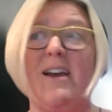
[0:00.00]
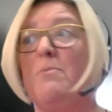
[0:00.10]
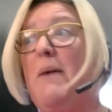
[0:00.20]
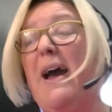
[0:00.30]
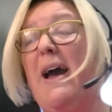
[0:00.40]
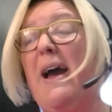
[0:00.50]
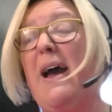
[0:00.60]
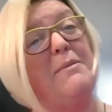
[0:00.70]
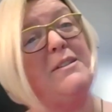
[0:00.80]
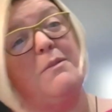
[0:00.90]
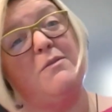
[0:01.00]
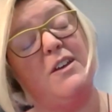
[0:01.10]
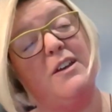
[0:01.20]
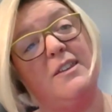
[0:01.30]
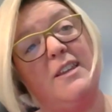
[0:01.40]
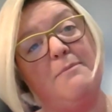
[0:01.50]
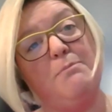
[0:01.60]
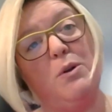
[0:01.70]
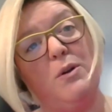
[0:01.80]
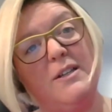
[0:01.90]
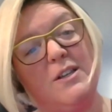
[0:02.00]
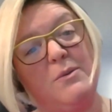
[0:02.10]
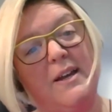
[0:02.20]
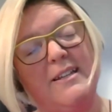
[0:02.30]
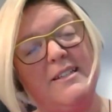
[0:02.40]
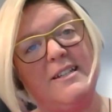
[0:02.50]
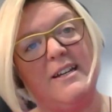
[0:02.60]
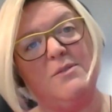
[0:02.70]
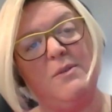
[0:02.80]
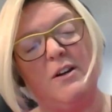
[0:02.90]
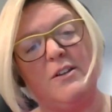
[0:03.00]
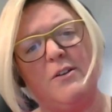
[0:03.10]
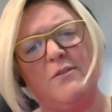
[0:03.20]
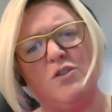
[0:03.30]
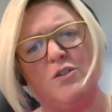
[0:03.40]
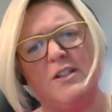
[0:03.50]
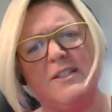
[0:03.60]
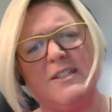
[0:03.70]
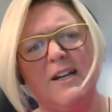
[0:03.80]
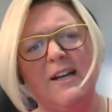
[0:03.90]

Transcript: or perhaps maybe some of the employers who are here today as well, I know have joined us,